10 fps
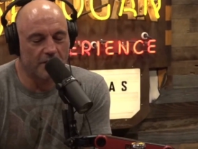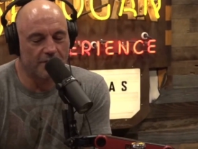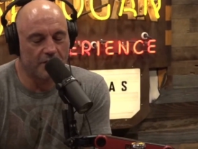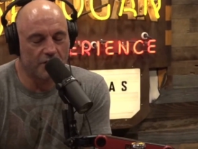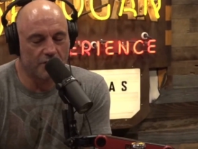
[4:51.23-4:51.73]

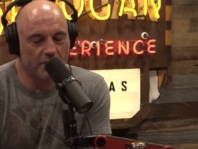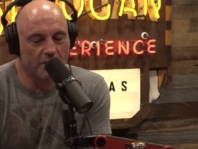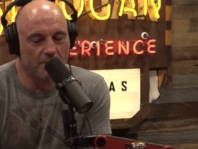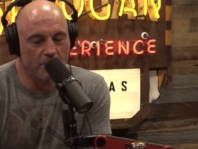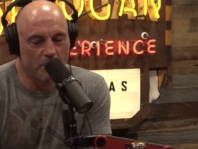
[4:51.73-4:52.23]
yourself to
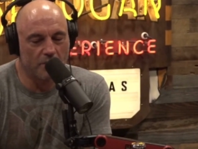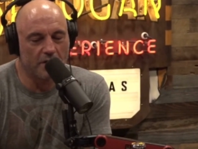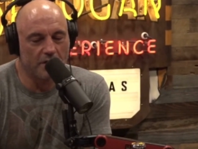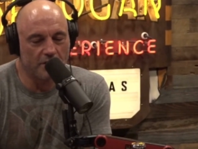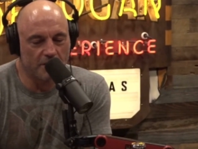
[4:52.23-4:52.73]
drill more
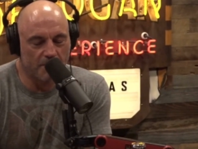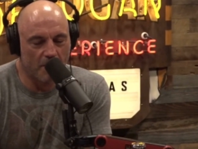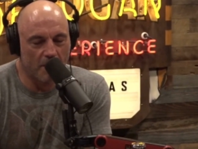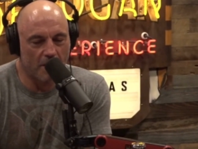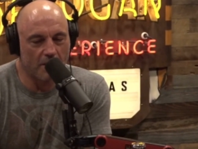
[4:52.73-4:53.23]
than you
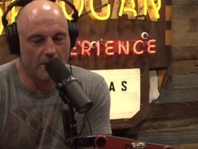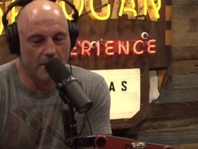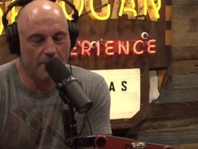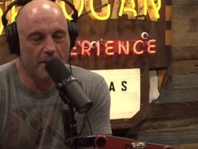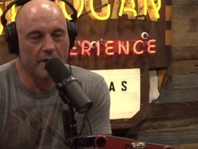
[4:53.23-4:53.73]
spar, you'll
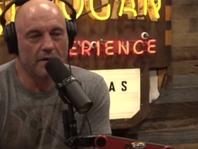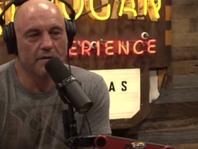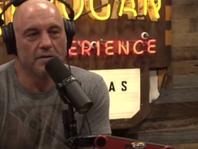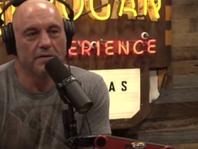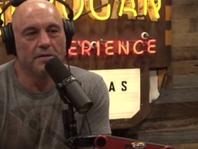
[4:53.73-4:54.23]
get better.